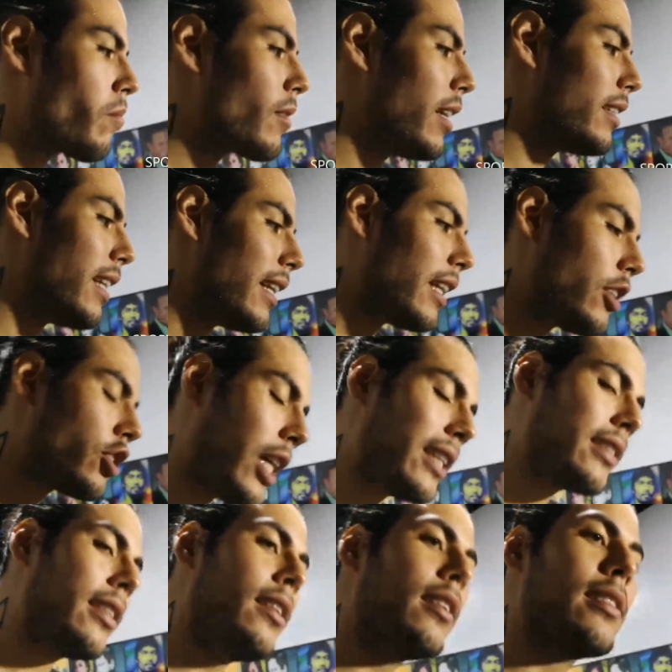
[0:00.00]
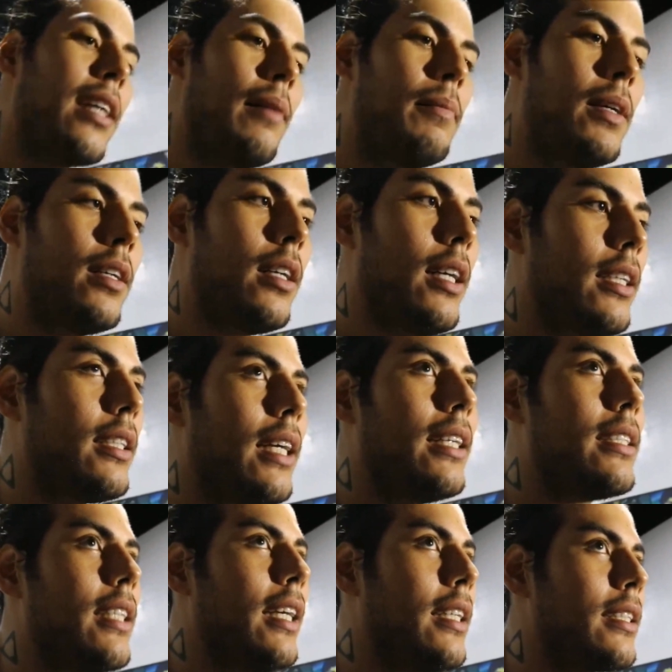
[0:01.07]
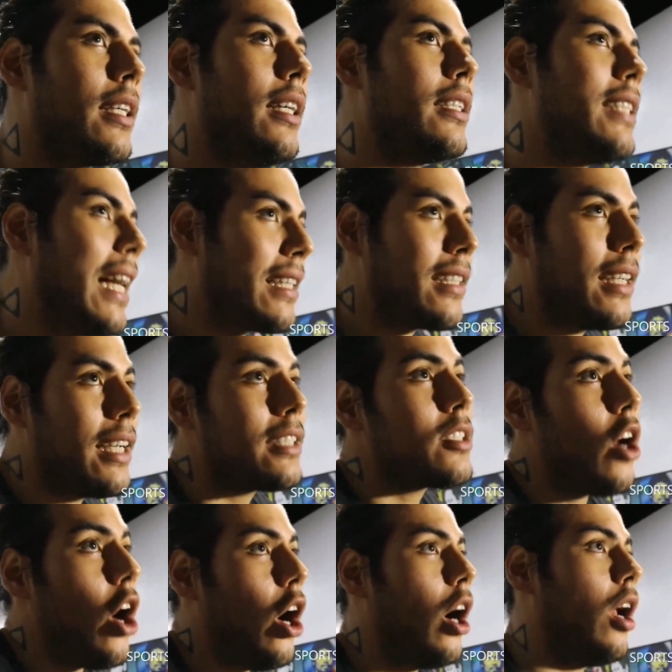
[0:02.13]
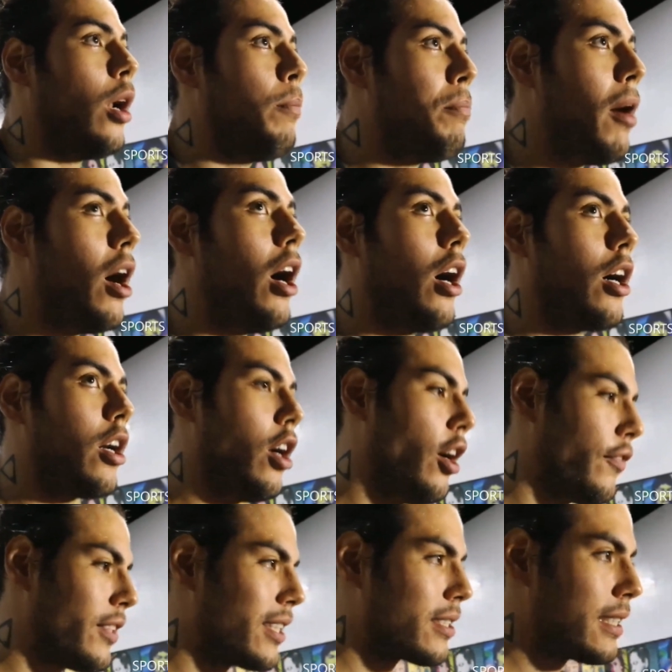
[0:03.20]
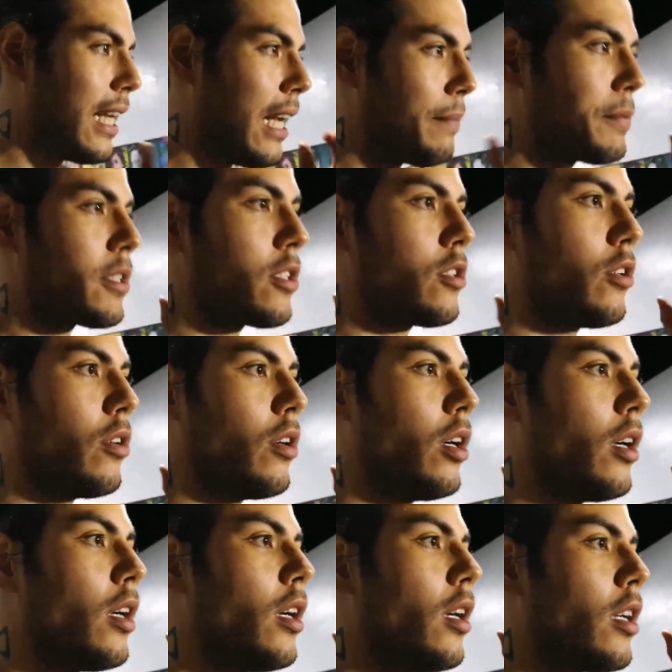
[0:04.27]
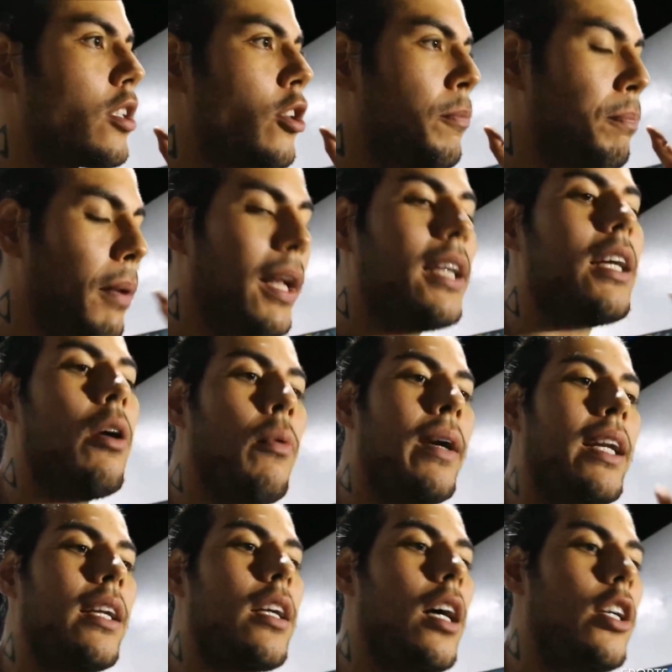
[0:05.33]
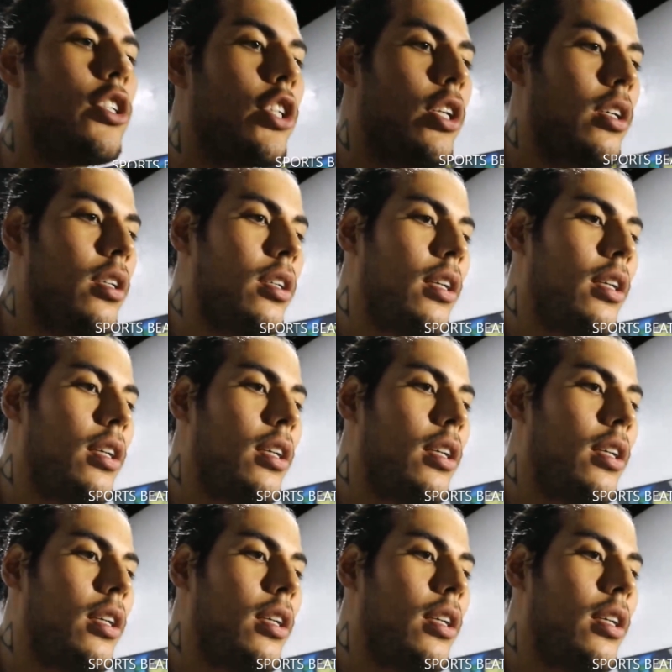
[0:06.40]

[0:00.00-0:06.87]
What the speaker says: and then adjust in the summer. And that is all part of the steps to build a winning culture.